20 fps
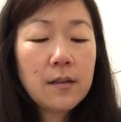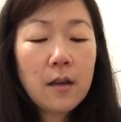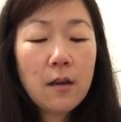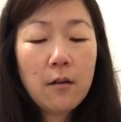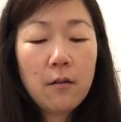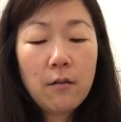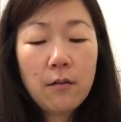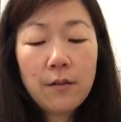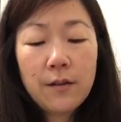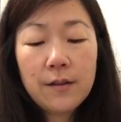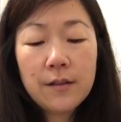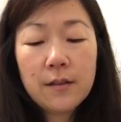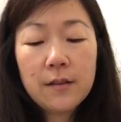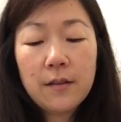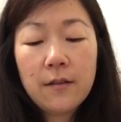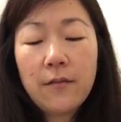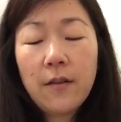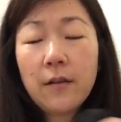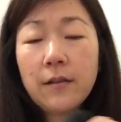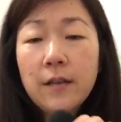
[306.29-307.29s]
So this
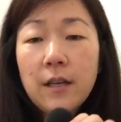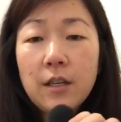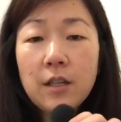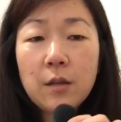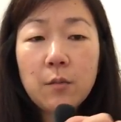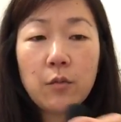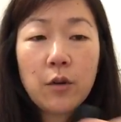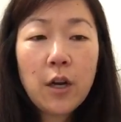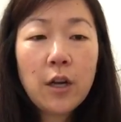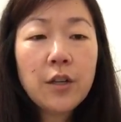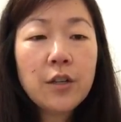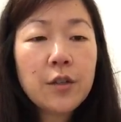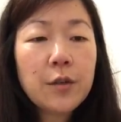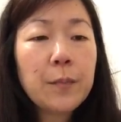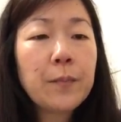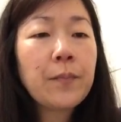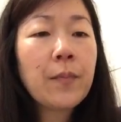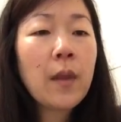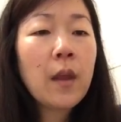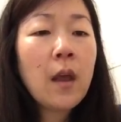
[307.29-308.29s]
is the foundation brush.